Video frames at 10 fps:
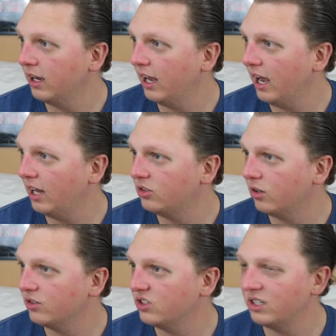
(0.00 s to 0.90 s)
at
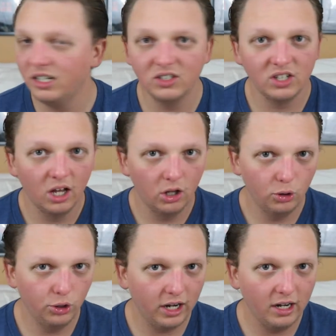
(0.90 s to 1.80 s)
Darth Sidious,
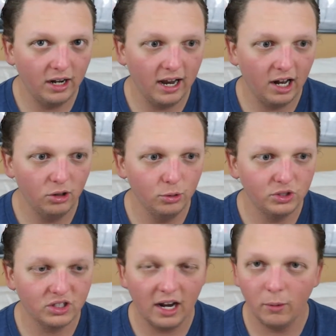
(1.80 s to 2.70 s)
looking at Luke
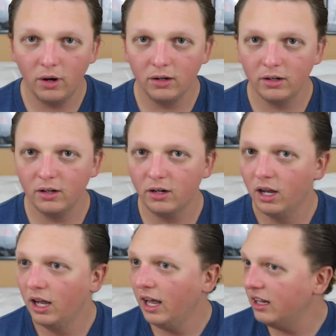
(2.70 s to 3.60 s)
Skywalker,
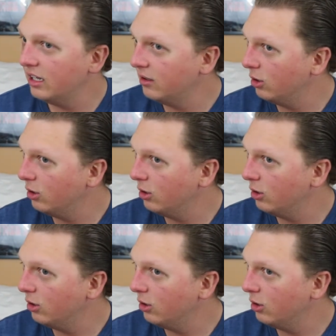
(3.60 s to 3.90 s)
and then